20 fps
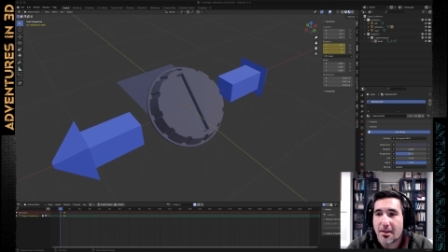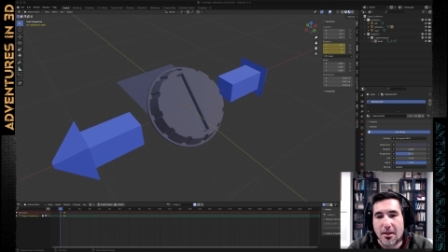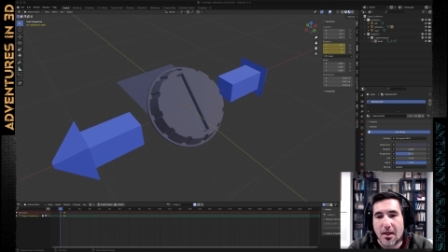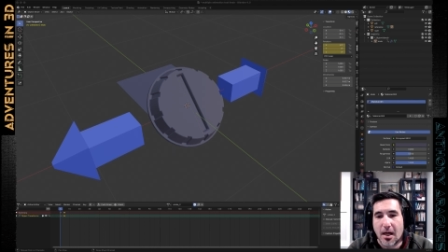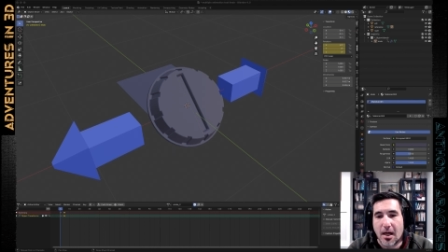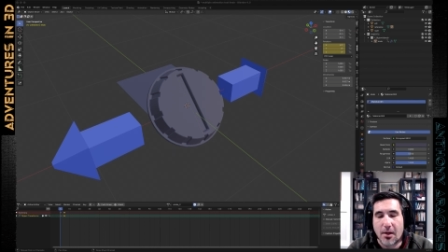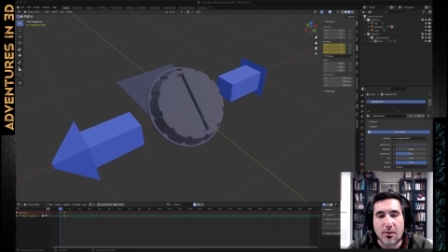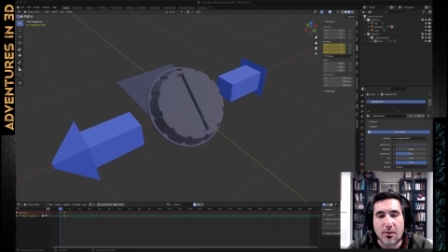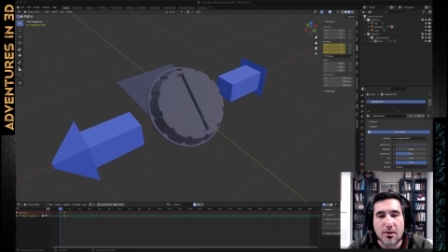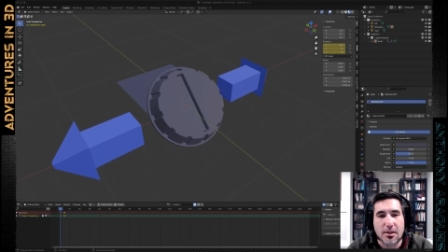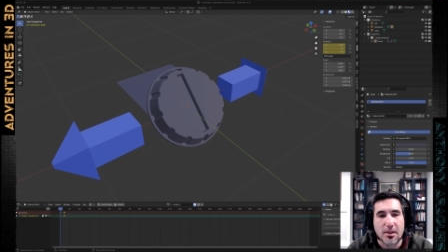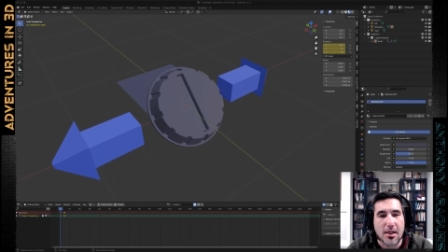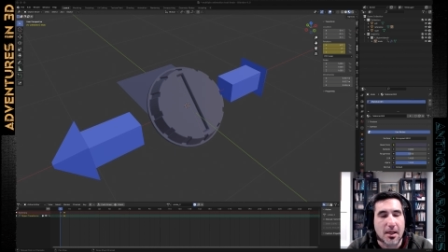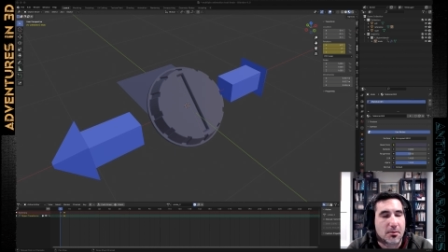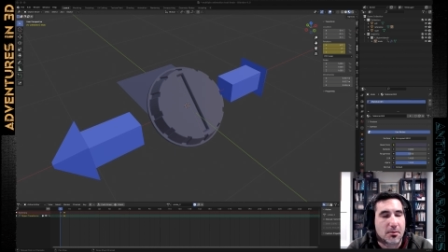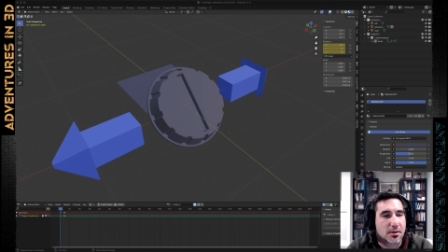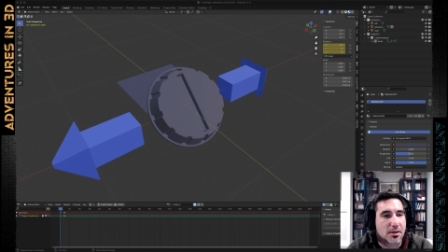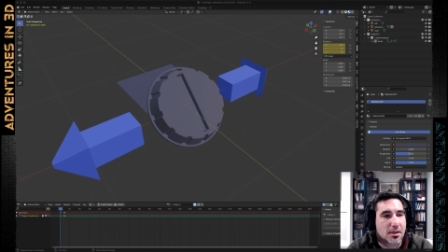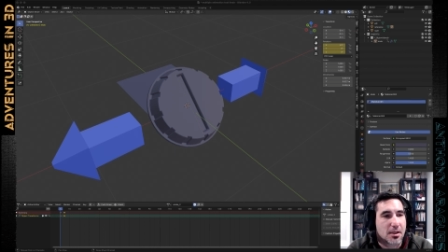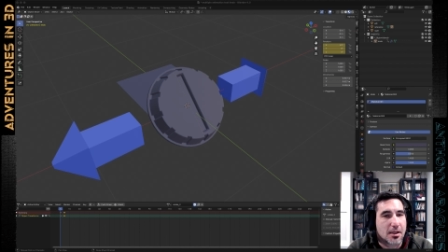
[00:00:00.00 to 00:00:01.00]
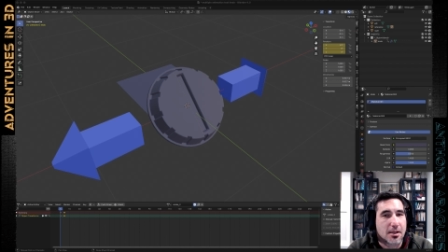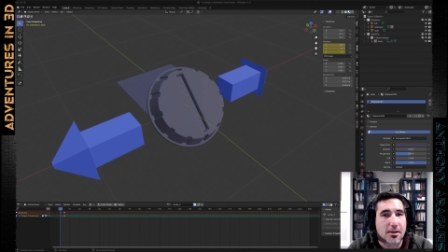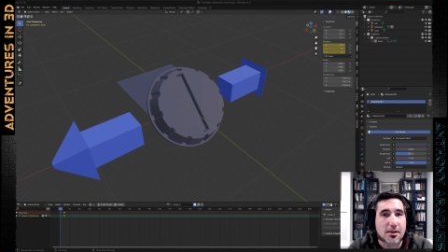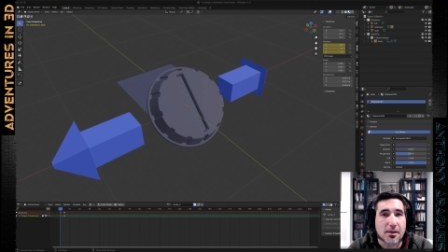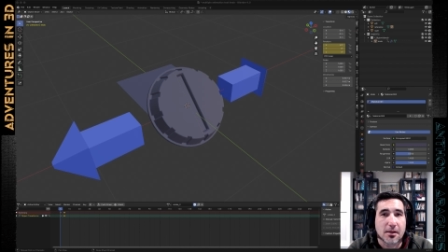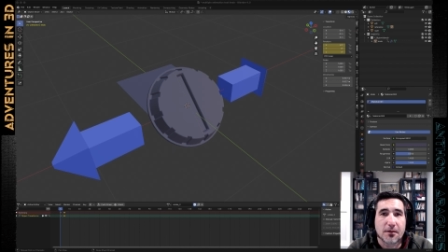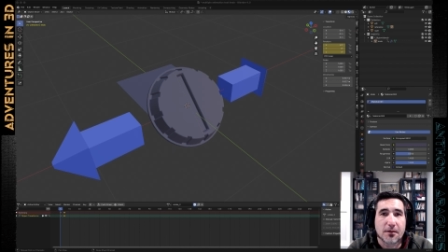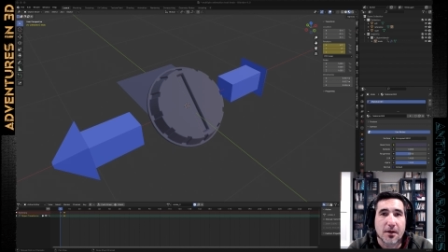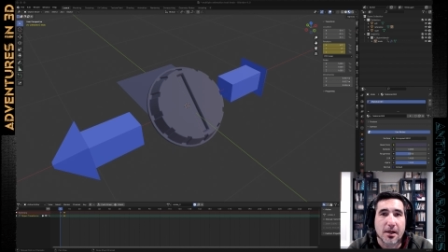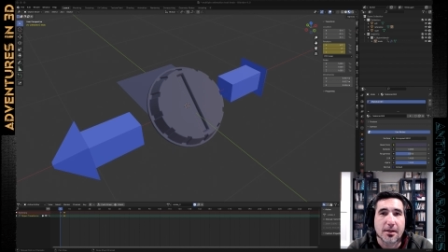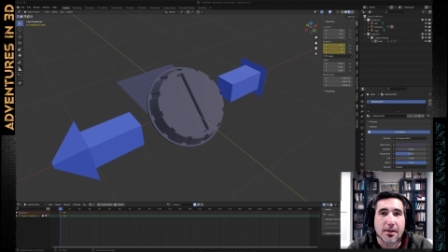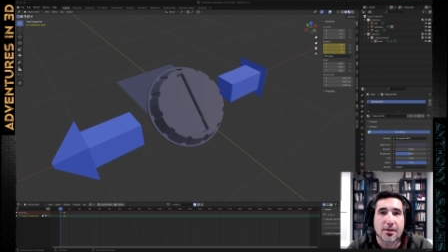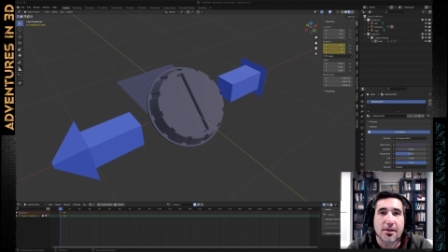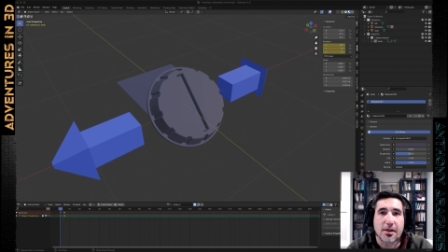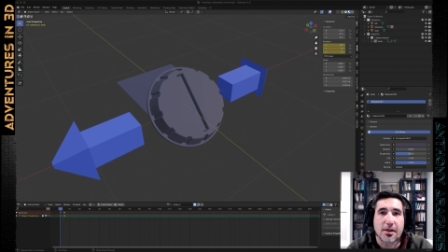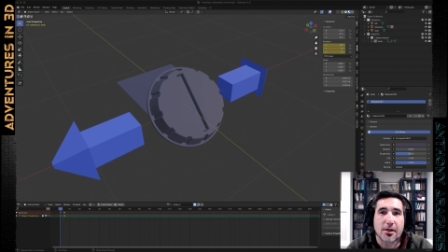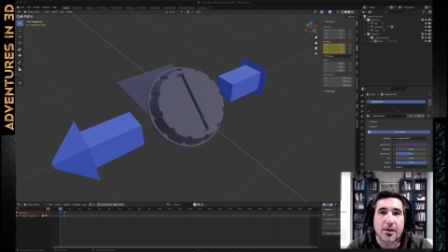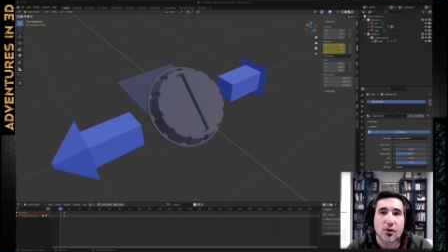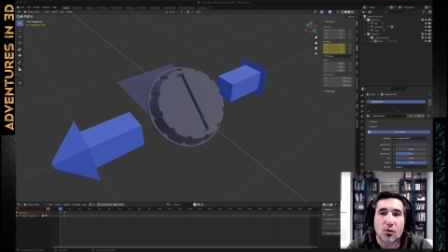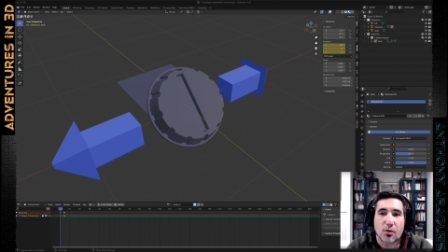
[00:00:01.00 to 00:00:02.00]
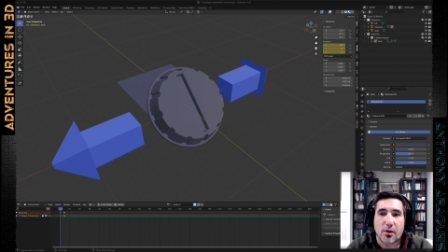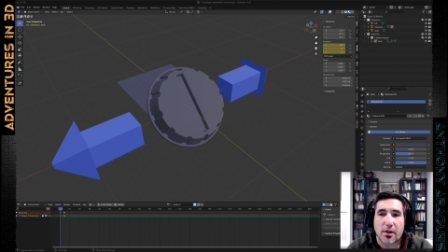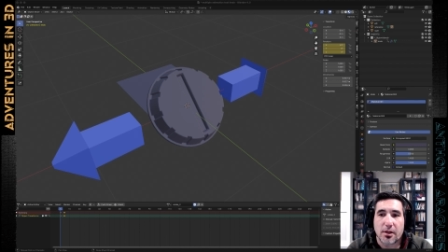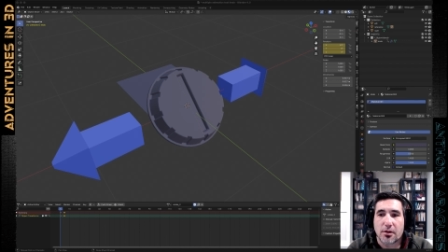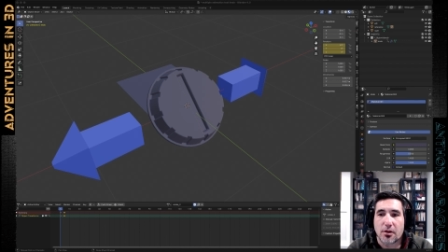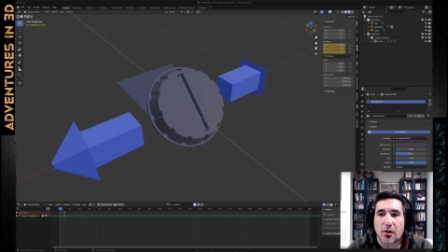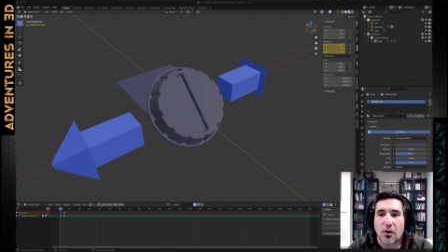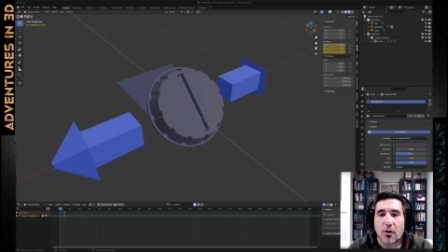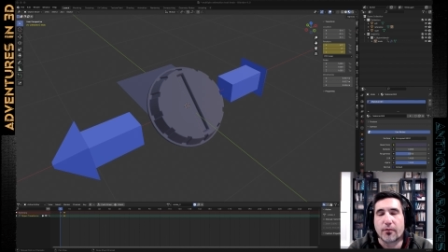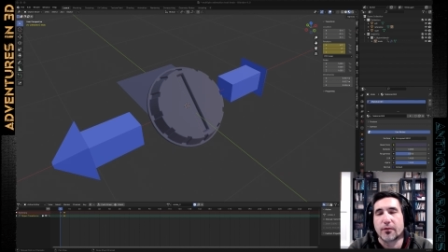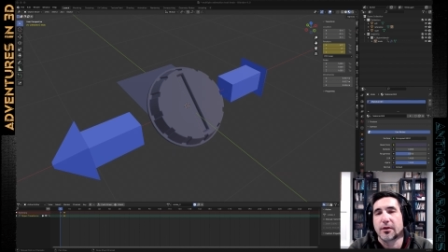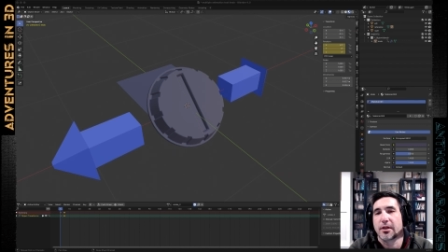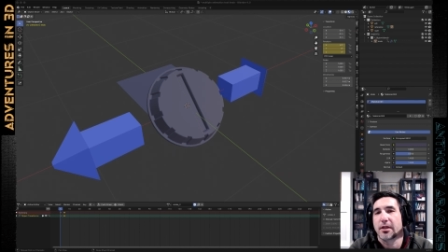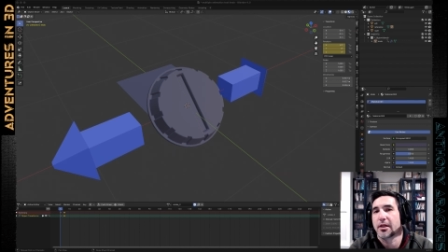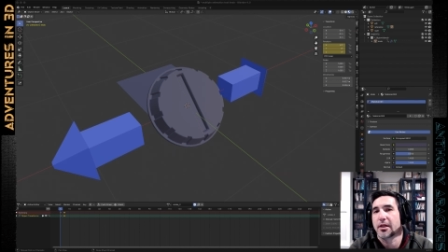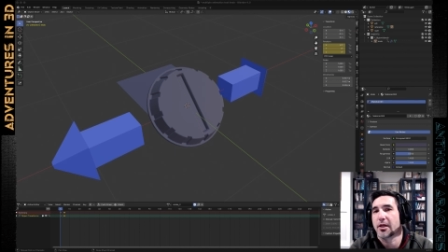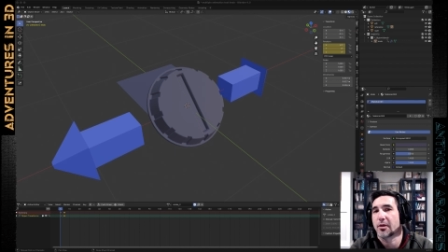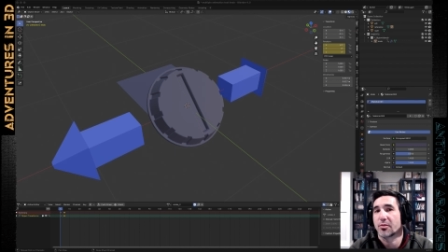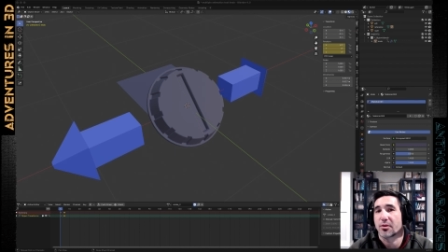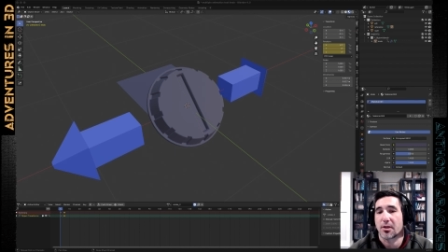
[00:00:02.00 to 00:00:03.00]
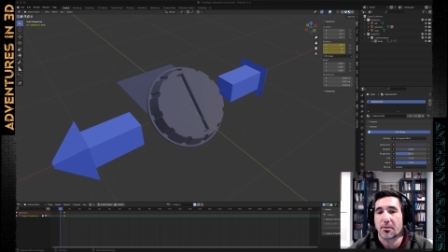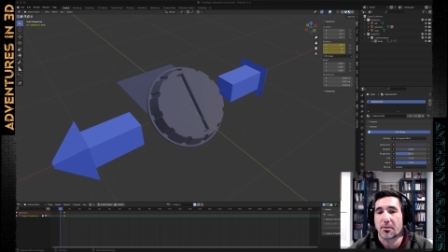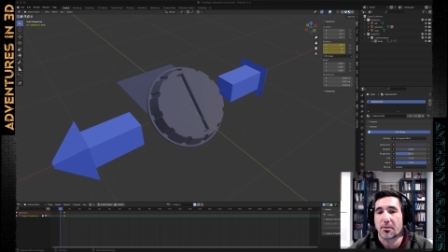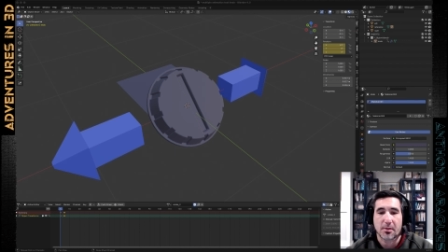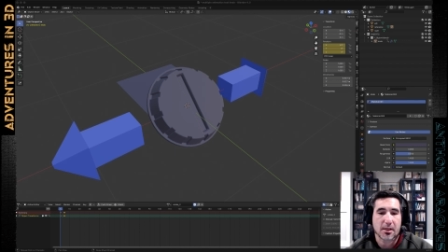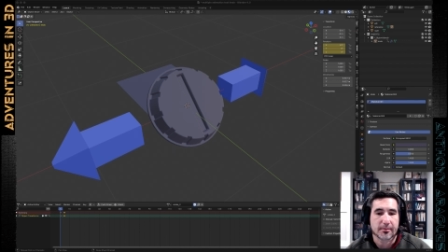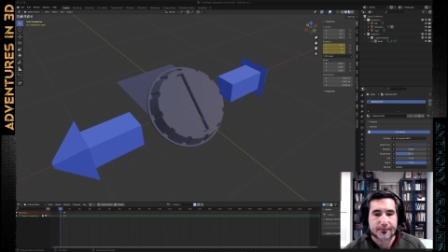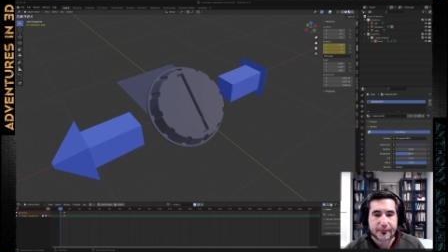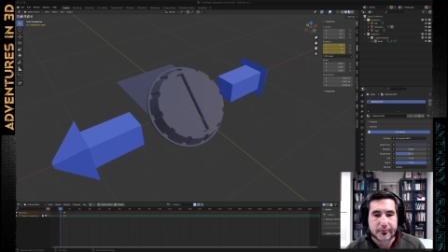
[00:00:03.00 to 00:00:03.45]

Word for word: I wasn't able to easily find this elsewhere, so hopefully it helps somebody.